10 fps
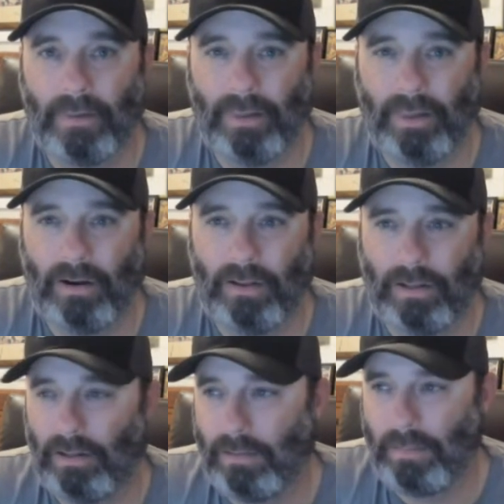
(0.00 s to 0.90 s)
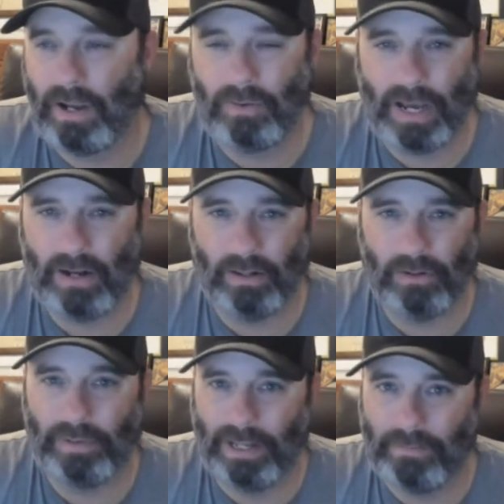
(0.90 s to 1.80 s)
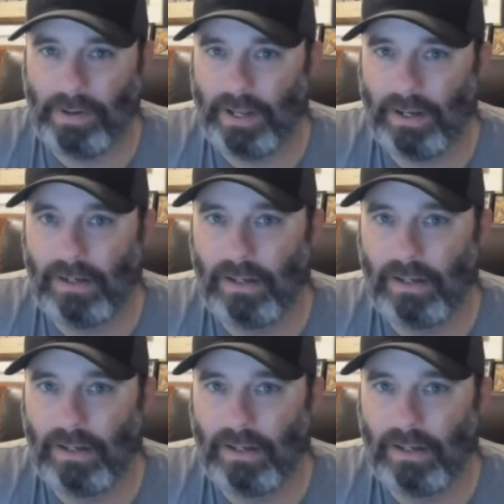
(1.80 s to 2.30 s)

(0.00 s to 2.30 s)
They might go down a little bit, but